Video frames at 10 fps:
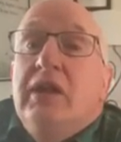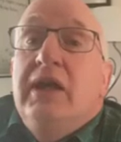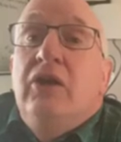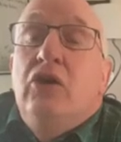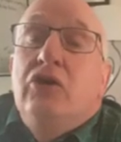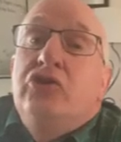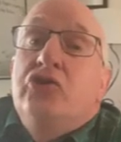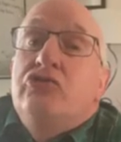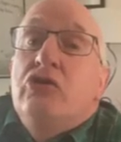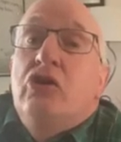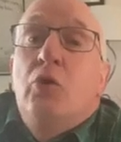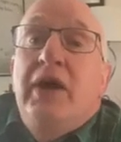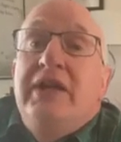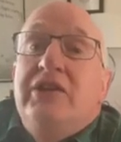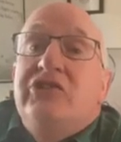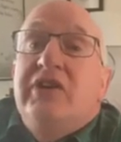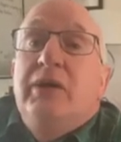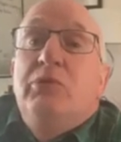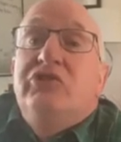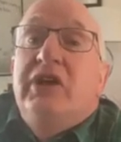in order to draw away
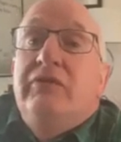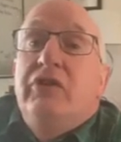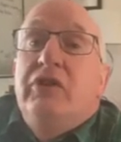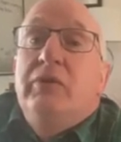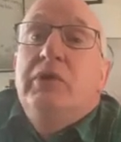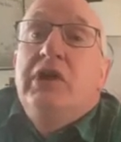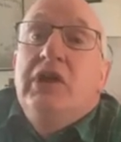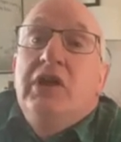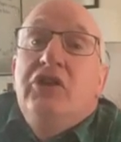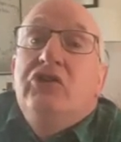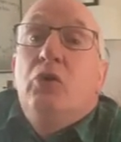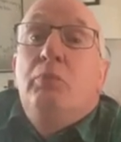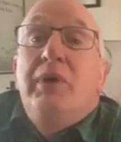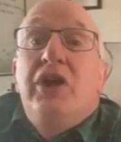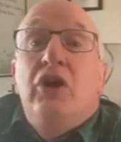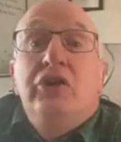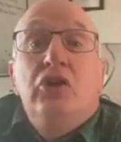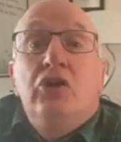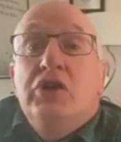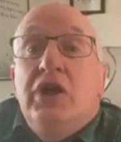disciples after them. So be on
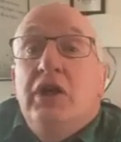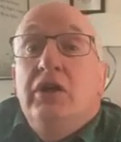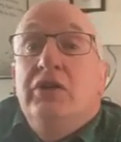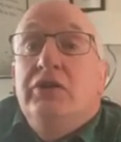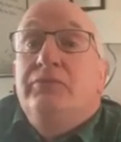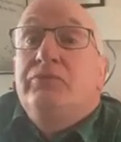your guard.